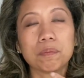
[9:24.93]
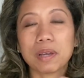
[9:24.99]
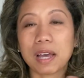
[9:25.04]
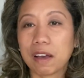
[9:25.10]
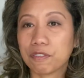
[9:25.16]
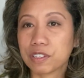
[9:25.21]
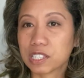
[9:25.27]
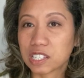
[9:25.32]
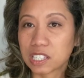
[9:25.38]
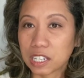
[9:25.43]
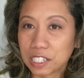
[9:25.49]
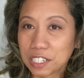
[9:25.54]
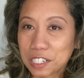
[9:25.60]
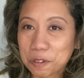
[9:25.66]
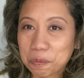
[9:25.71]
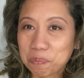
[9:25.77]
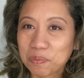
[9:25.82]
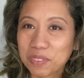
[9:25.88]
have a
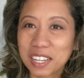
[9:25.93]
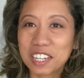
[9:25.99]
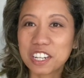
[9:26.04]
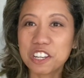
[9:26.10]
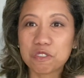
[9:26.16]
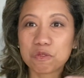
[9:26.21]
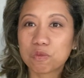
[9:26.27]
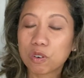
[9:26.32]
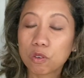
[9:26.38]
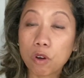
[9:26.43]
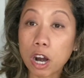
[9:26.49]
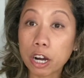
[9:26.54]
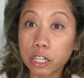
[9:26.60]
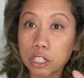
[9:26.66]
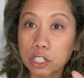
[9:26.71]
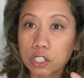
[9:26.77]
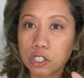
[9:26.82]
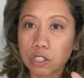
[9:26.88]
son, and he
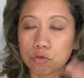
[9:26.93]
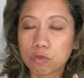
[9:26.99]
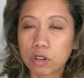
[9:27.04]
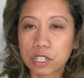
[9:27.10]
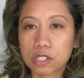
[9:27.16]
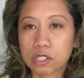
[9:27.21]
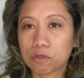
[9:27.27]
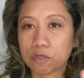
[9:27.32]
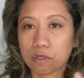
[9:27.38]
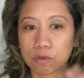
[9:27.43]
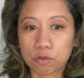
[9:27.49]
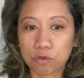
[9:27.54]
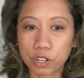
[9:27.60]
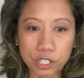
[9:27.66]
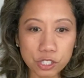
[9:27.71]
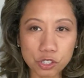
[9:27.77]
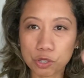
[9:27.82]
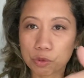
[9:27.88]
runs
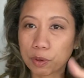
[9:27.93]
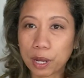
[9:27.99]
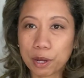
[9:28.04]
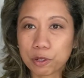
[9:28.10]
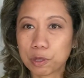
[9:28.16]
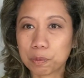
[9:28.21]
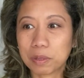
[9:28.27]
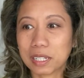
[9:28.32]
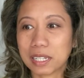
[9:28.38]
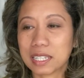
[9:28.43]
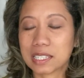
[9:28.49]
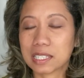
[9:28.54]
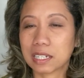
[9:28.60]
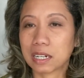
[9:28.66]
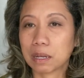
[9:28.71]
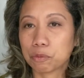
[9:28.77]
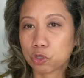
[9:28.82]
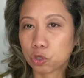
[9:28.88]
around the place,
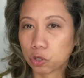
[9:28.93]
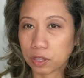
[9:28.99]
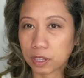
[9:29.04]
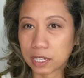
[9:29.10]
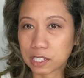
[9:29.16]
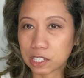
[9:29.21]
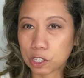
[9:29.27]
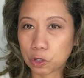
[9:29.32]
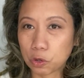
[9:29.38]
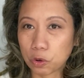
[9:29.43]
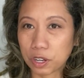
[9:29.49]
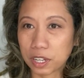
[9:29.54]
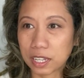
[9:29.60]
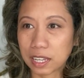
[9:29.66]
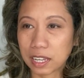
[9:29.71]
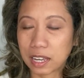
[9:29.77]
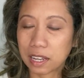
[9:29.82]
and I'm sure that's annoying.